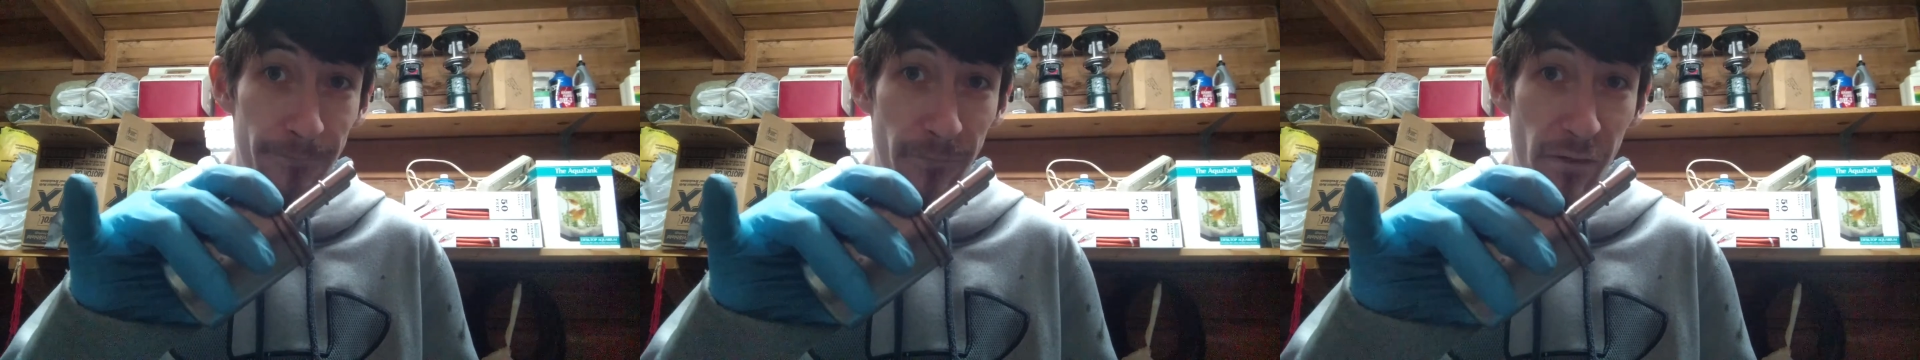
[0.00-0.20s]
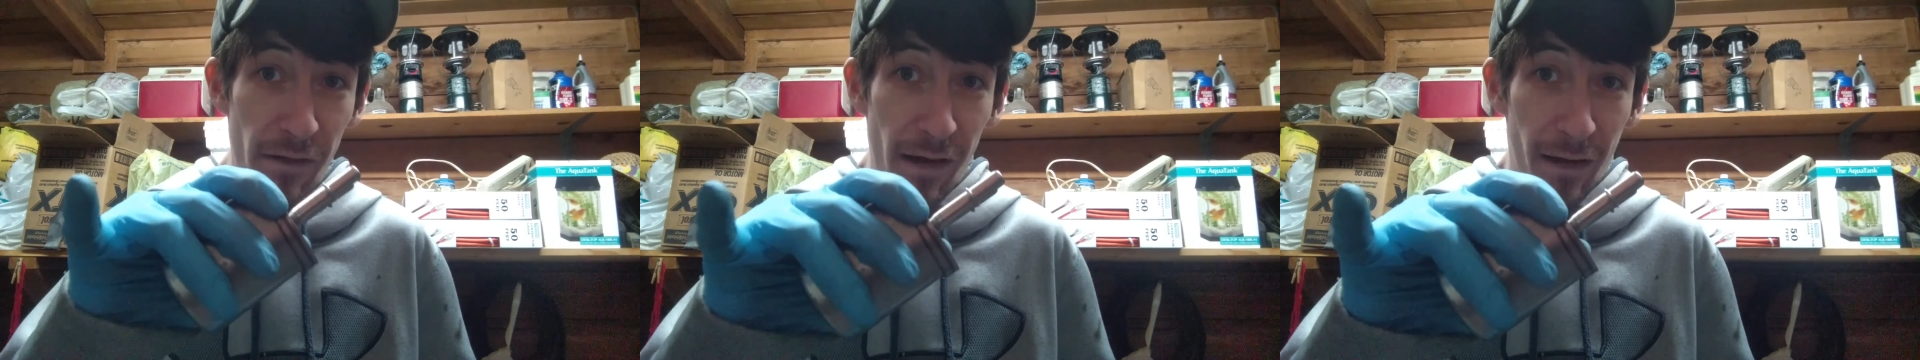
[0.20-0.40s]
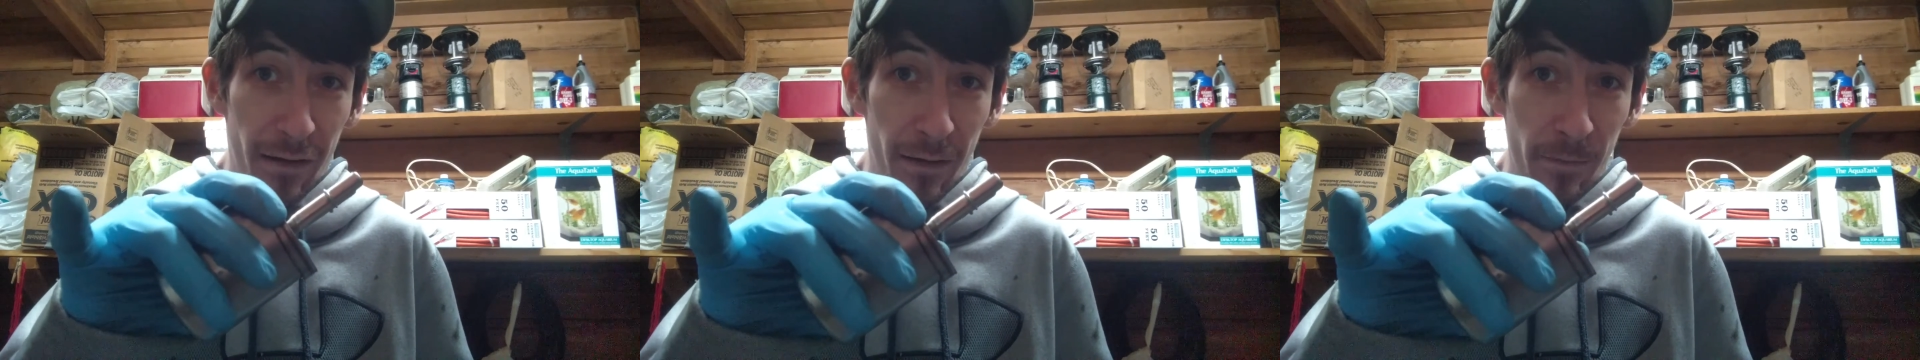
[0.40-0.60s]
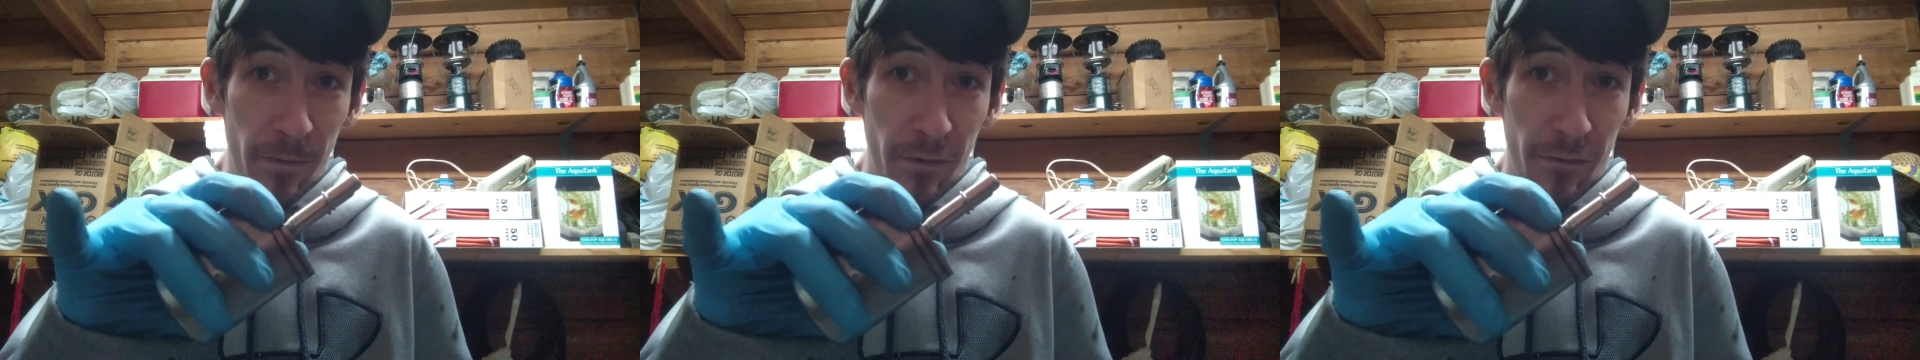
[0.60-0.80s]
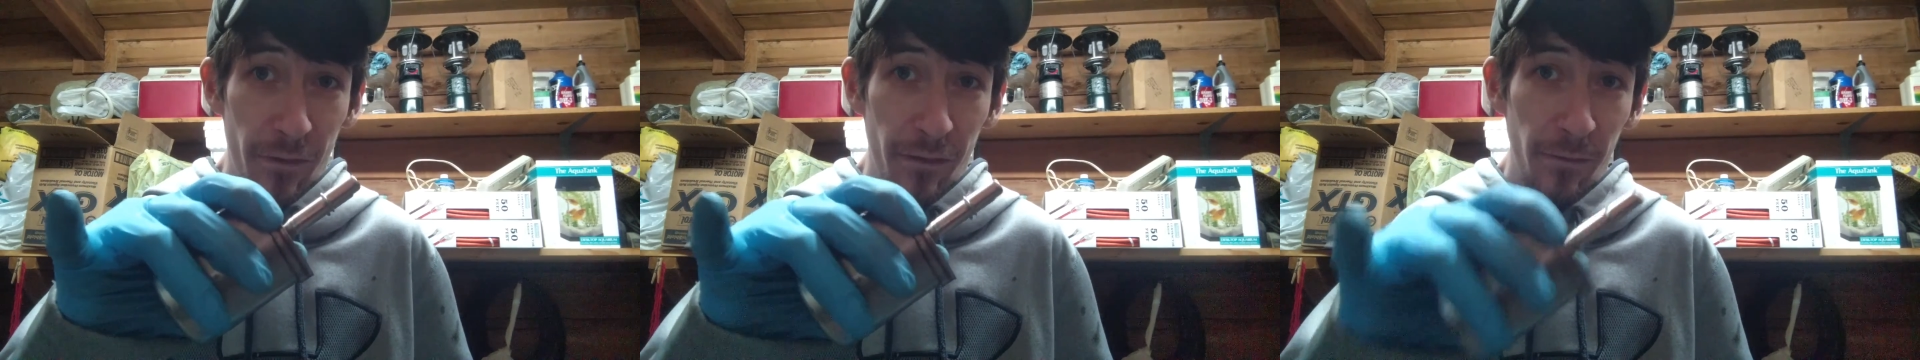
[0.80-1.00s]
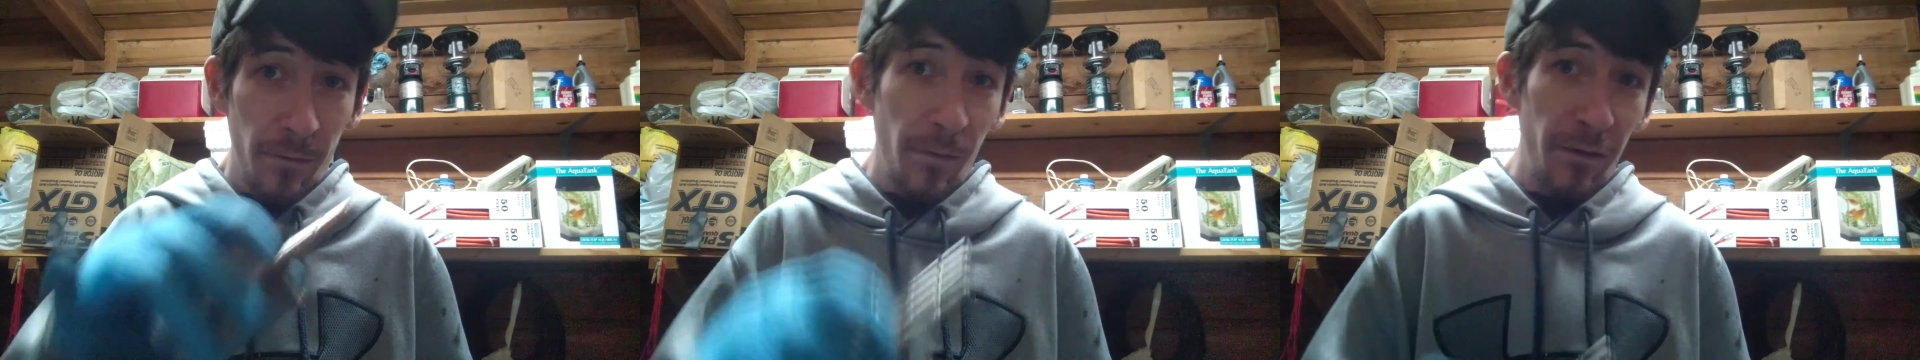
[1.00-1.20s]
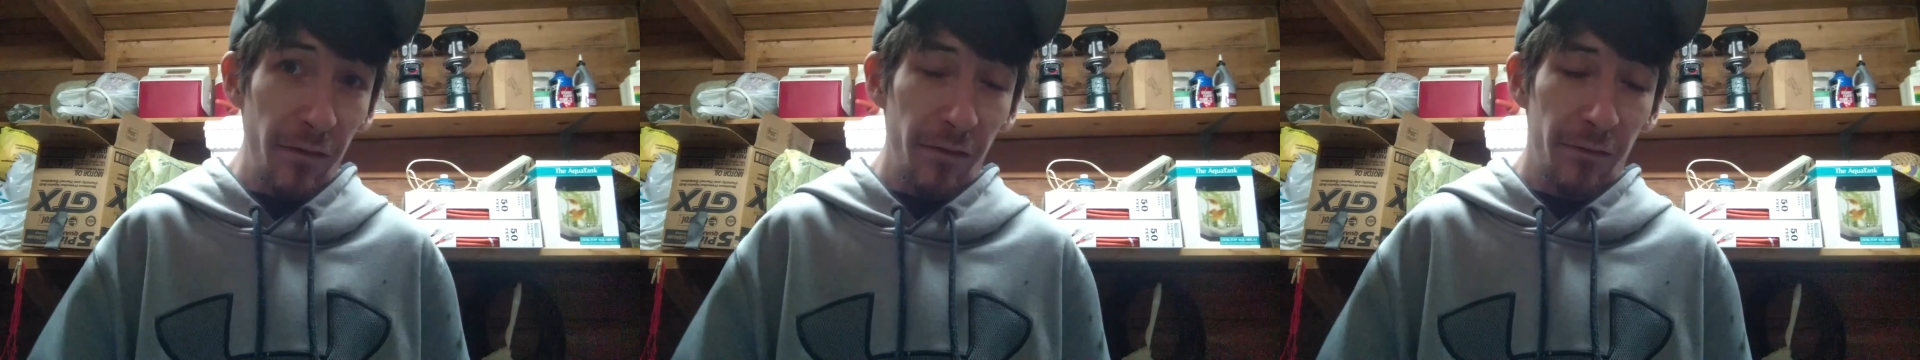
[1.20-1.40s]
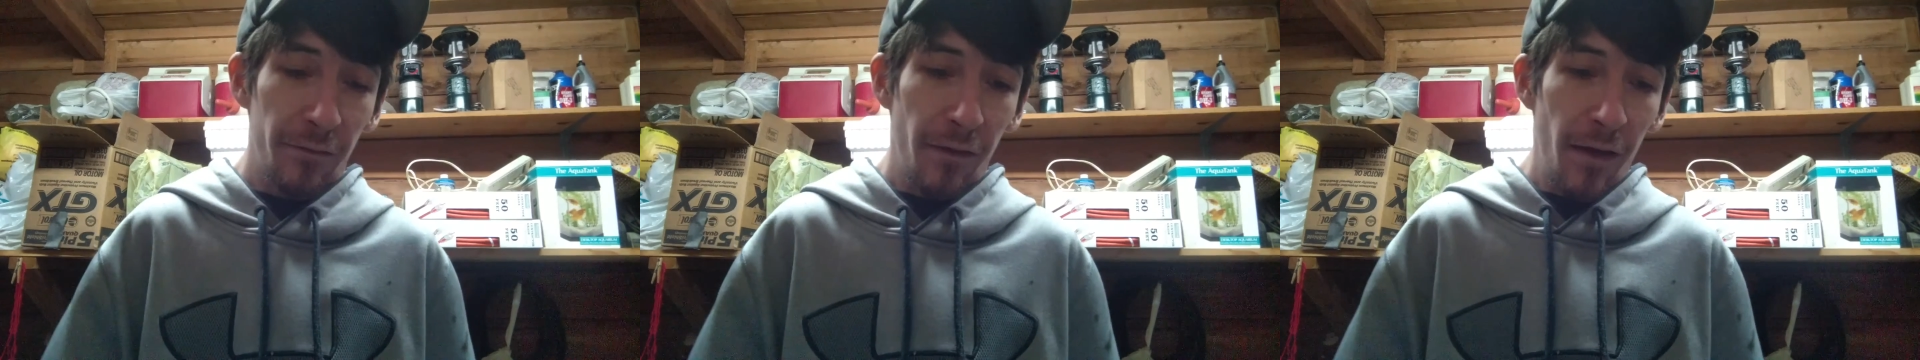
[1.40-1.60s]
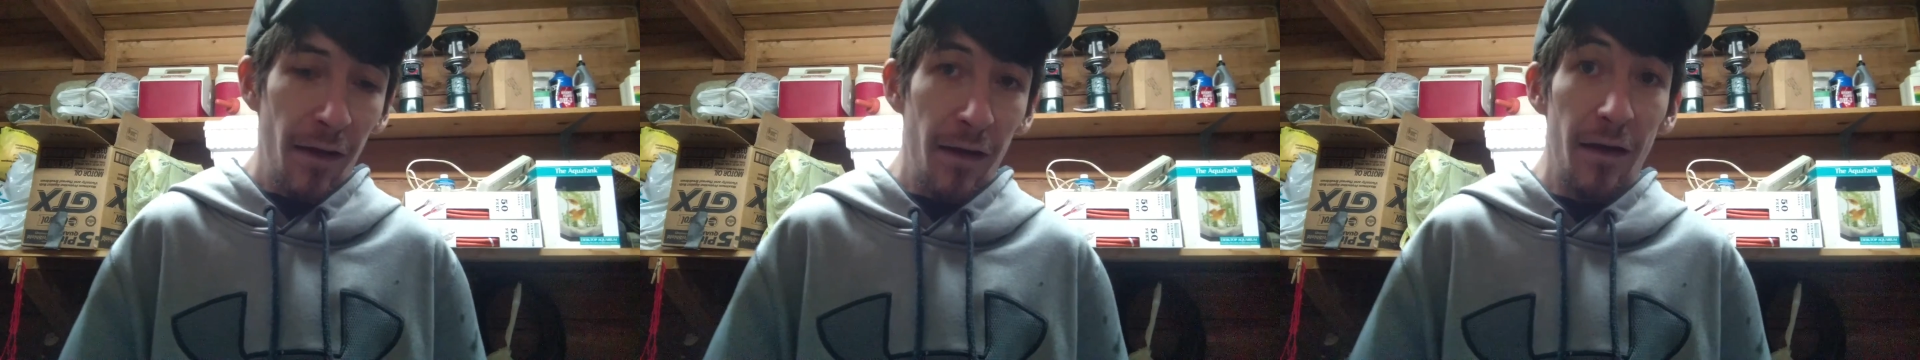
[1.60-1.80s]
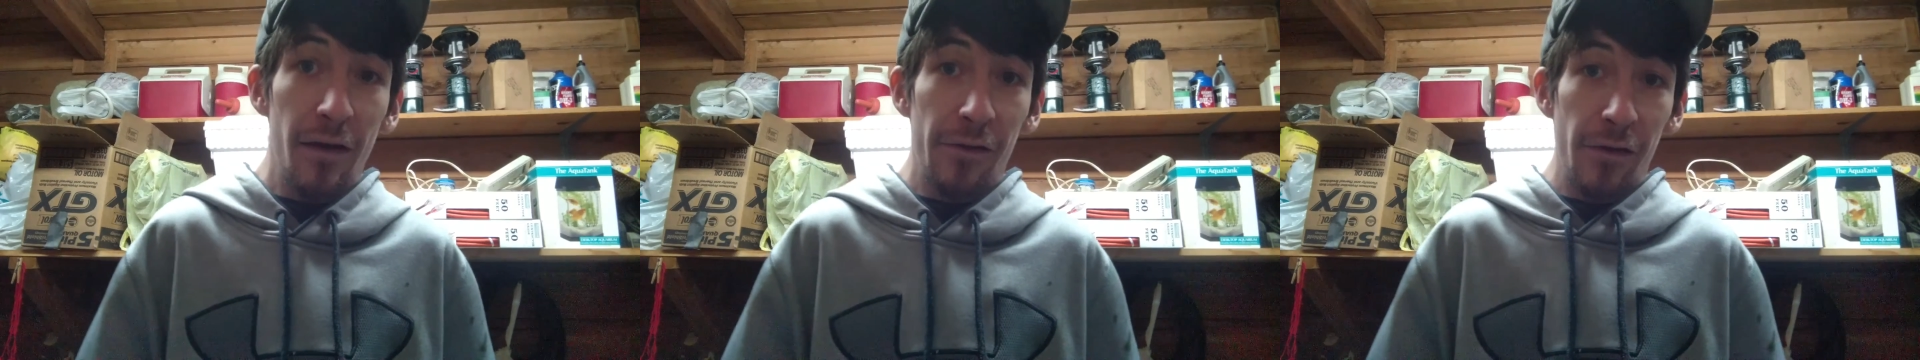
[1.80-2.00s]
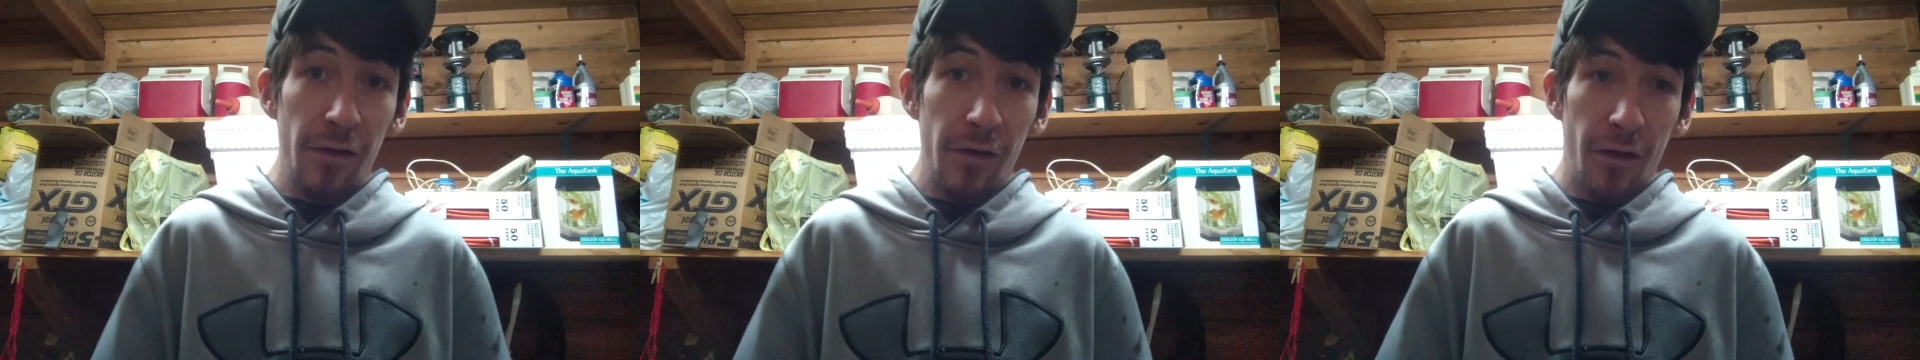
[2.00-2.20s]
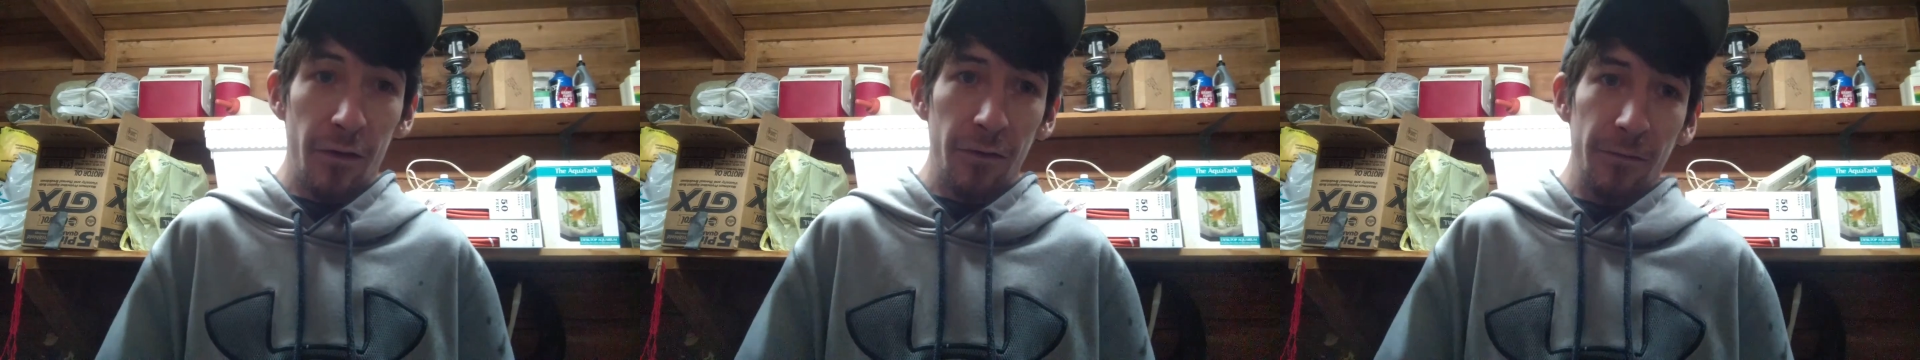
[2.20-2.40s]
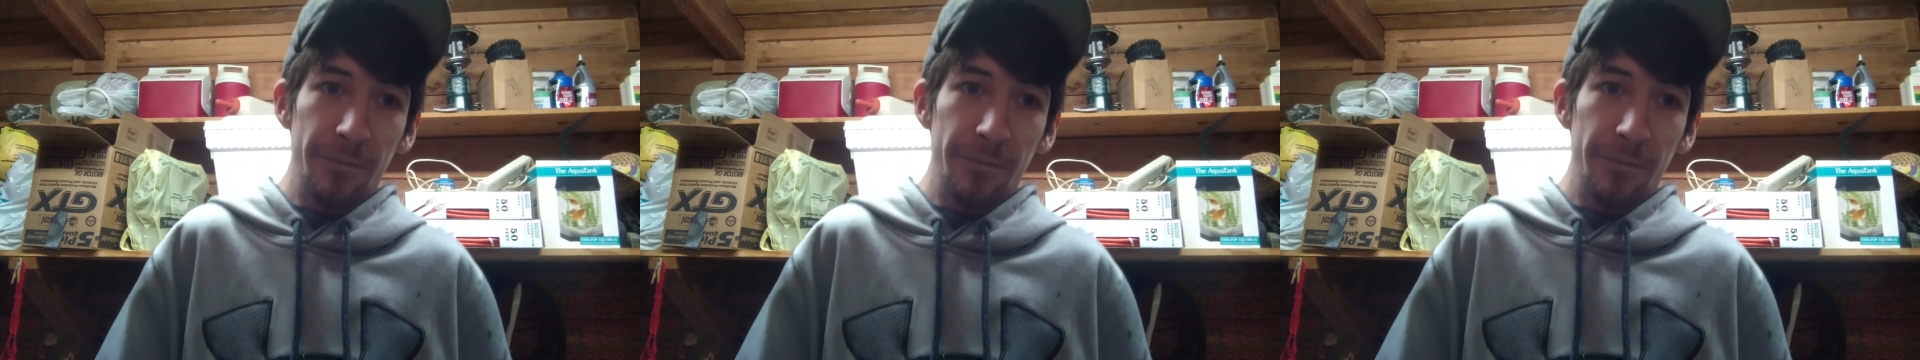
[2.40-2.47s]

jack up your transmission if you don't.